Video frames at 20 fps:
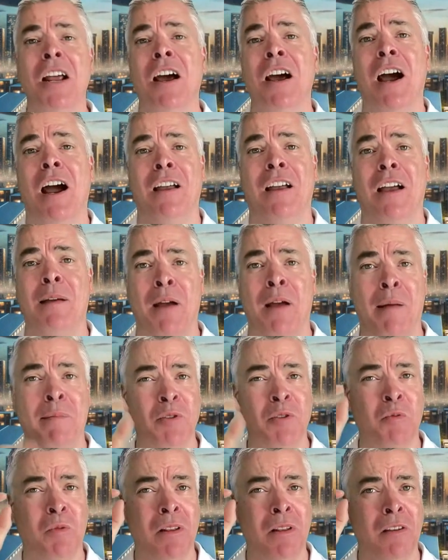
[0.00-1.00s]
I'm
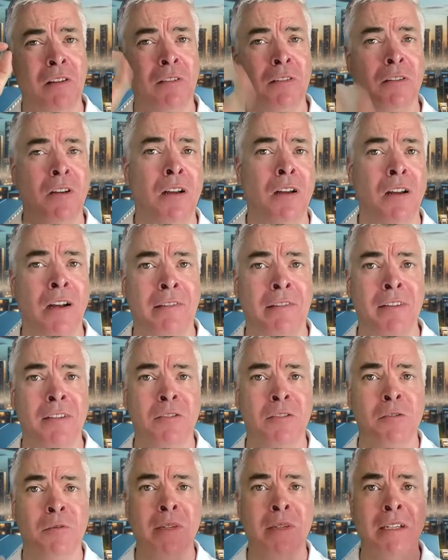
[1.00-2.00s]
just one little cog in this
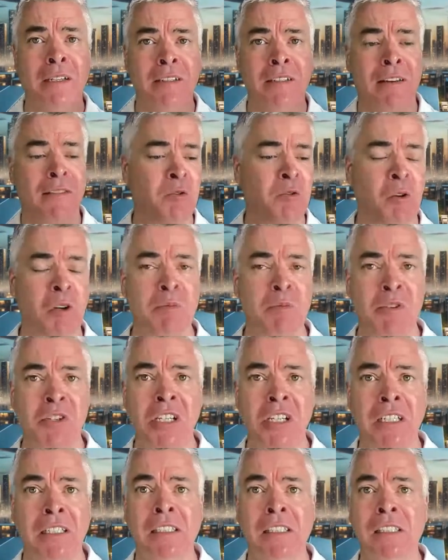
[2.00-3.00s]
whole big self-storage
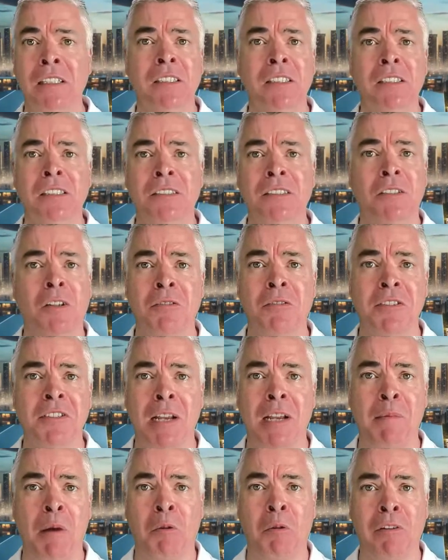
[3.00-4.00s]
machine. Don't just
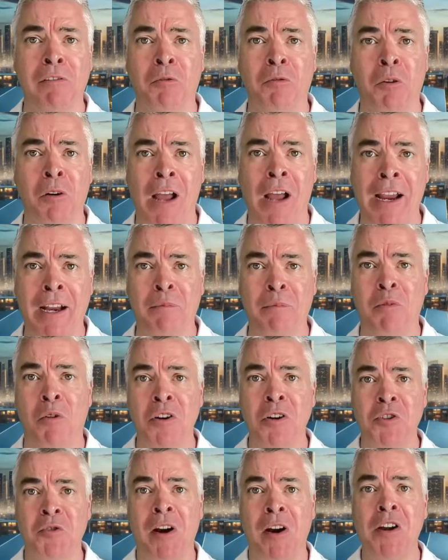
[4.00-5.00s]
take my word for it. I can
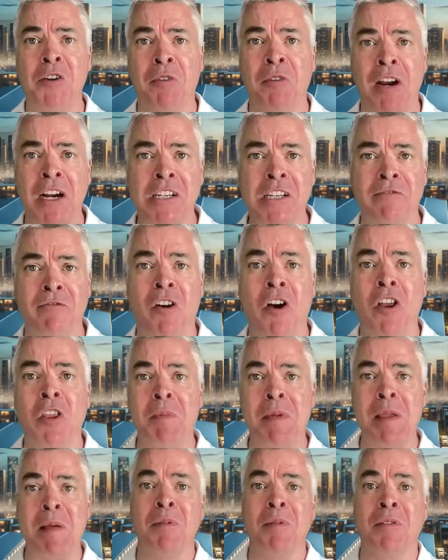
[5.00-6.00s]
point you in the right direction for other
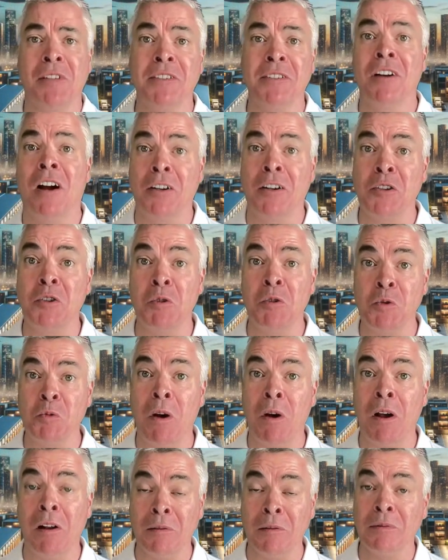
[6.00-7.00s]
people to talk to as
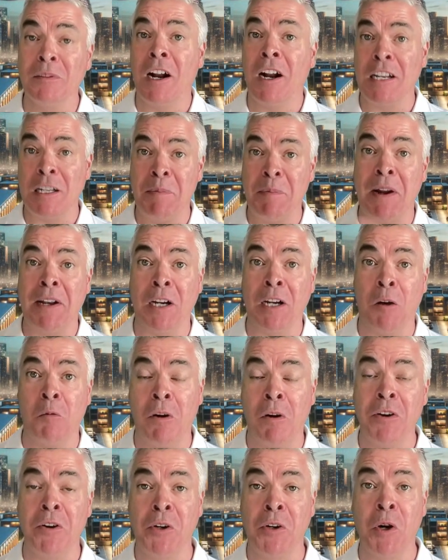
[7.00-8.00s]
well, kind of depending on
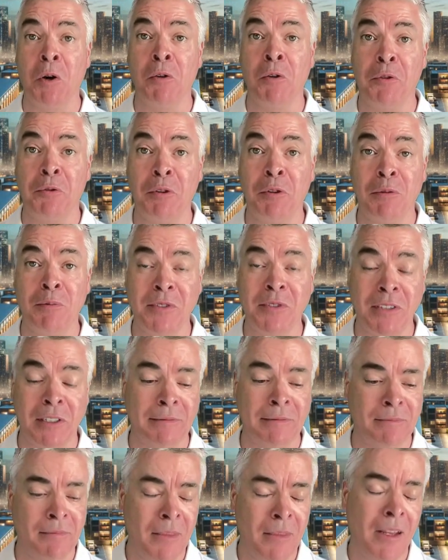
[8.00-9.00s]
what you're going through. So,
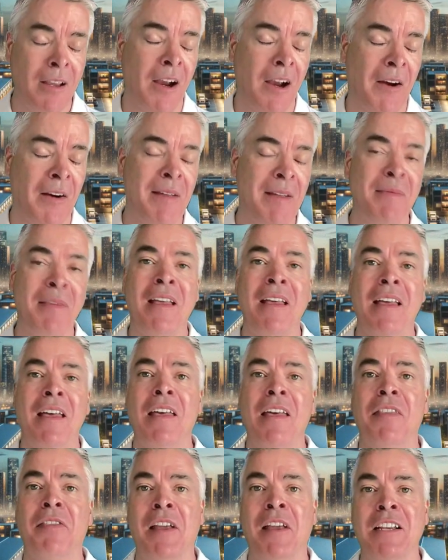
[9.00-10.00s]
all right.
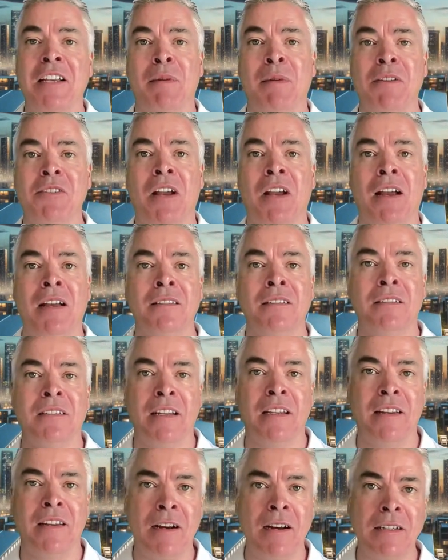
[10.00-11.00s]
Thanks so much, guys.
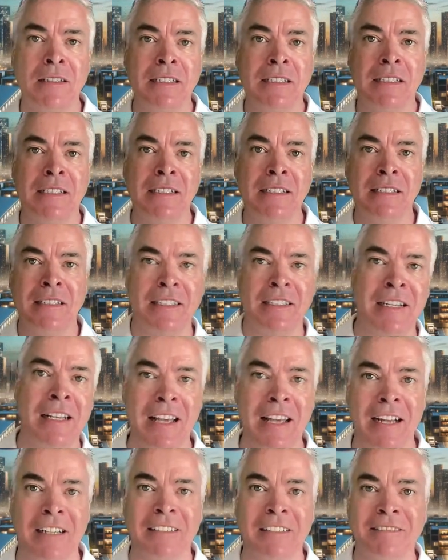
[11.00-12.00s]
Take care. See you
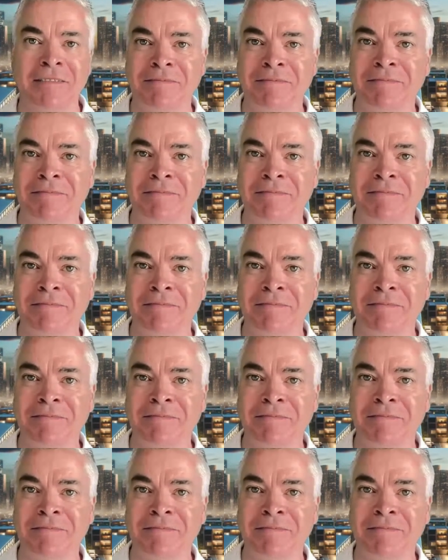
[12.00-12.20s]
later.